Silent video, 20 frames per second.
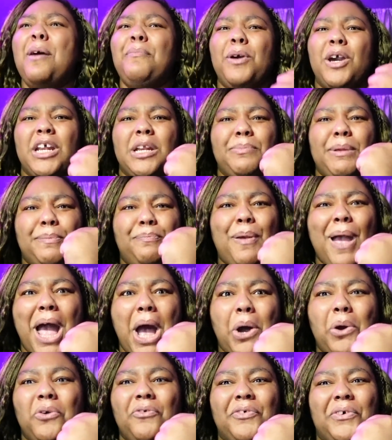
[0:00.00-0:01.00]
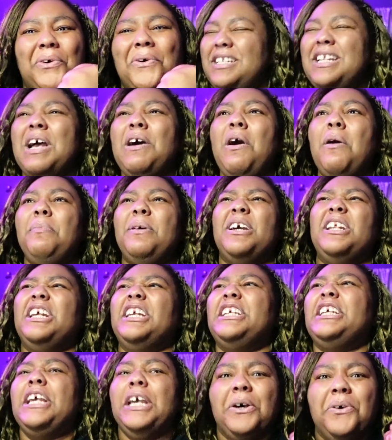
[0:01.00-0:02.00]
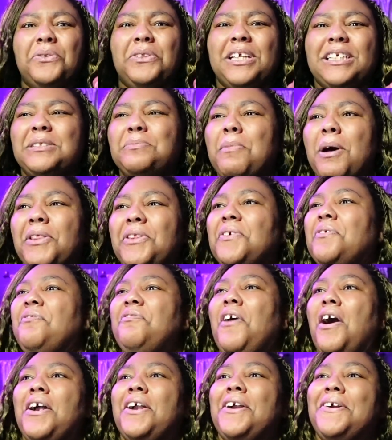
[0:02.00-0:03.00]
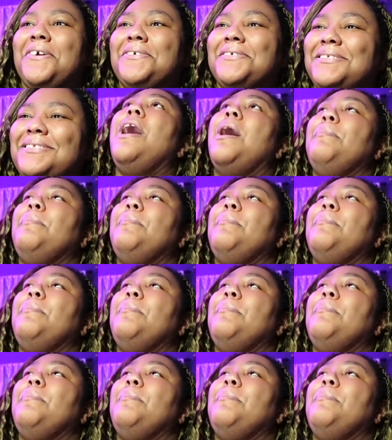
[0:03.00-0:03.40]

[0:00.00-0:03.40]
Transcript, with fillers: I'm gonna be powerful. Now I'm gonna kill these motherfuckers.